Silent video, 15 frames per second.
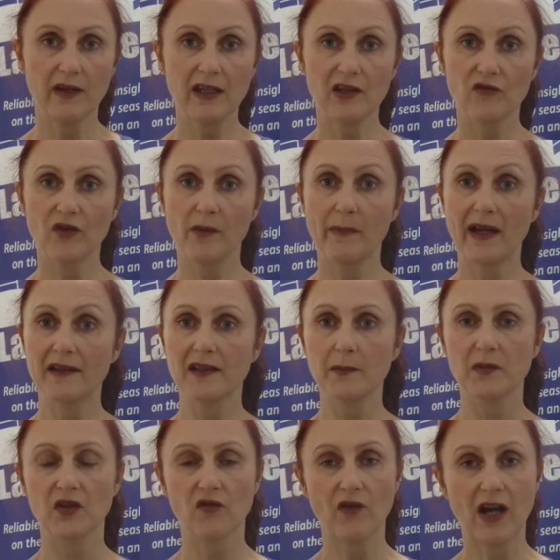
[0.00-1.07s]
Israel by
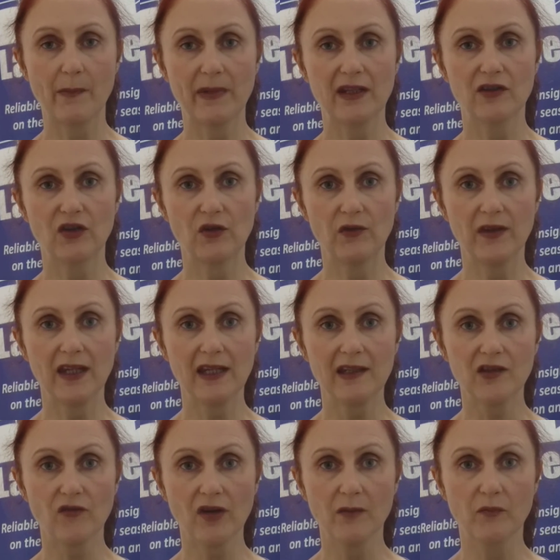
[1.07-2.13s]
subscribing to the
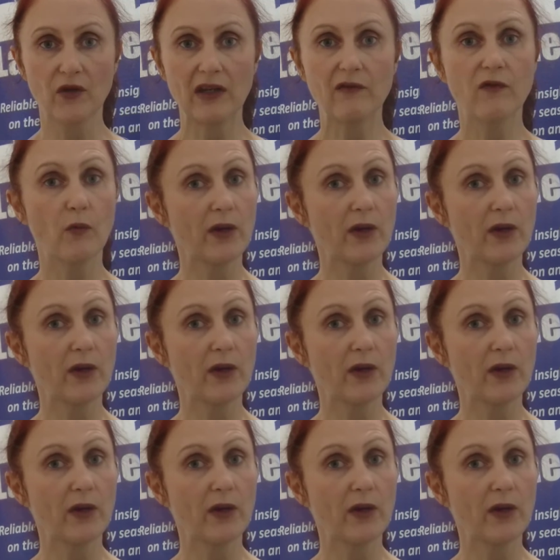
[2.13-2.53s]
Israel Brief.